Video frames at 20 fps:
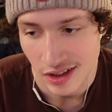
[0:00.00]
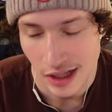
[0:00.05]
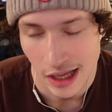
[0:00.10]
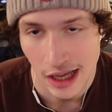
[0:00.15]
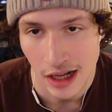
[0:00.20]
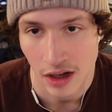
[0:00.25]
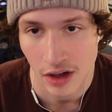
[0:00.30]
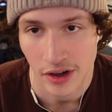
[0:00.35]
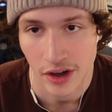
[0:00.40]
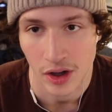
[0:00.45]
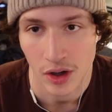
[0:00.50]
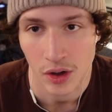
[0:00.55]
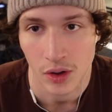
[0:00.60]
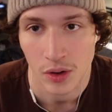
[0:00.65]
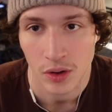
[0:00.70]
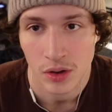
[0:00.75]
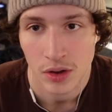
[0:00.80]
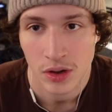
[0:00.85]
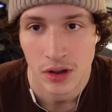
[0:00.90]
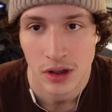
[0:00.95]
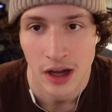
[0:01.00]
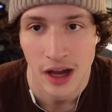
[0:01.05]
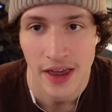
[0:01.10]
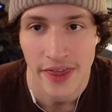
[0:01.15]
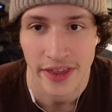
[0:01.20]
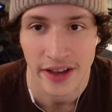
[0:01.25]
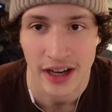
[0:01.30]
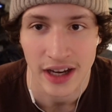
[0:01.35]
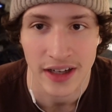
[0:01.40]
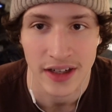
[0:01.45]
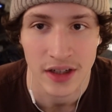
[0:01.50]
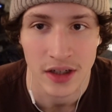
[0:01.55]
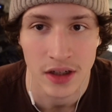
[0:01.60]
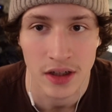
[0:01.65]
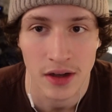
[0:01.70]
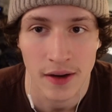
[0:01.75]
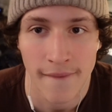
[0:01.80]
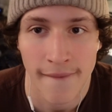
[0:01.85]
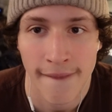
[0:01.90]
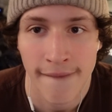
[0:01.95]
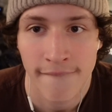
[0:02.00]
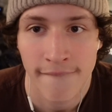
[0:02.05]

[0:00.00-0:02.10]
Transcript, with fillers: I don't know. I think I need to